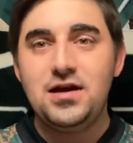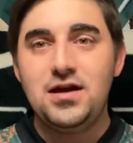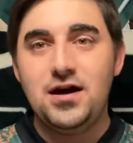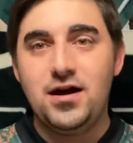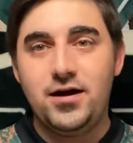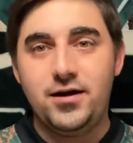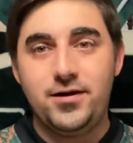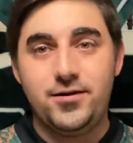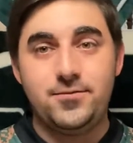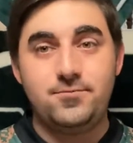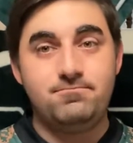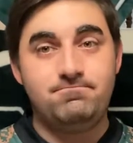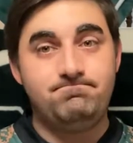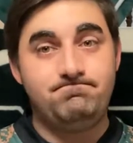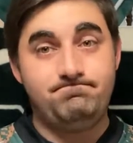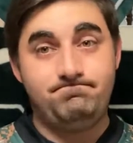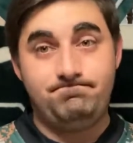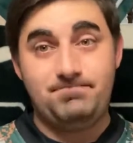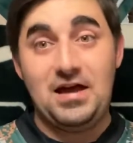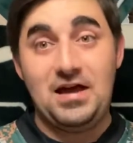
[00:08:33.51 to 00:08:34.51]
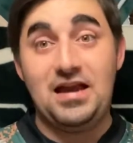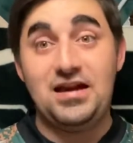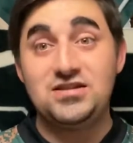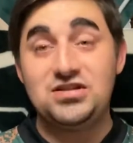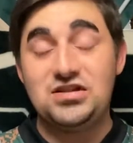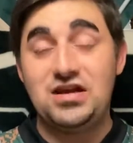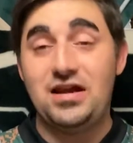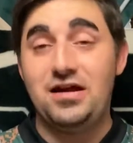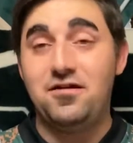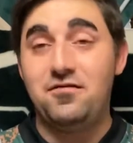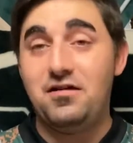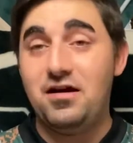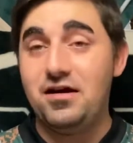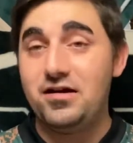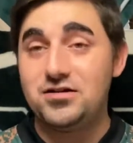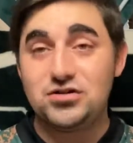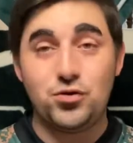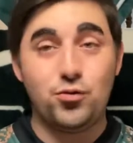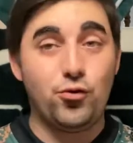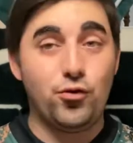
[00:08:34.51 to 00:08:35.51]
That is saying a lot,
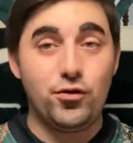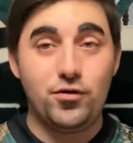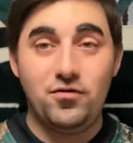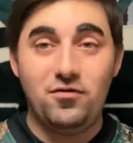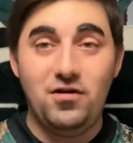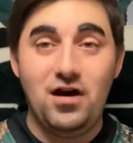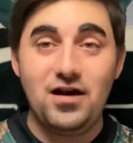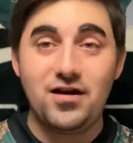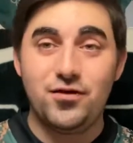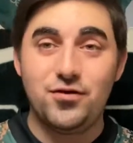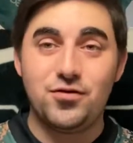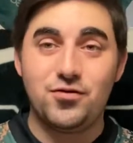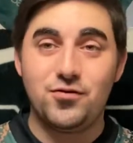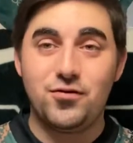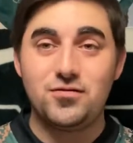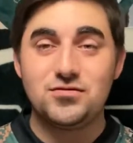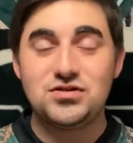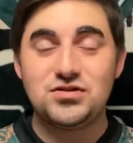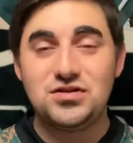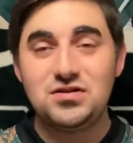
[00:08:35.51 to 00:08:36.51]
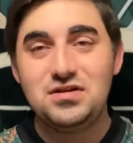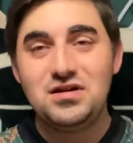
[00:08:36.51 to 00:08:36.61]
because there weren't a lot of good throws.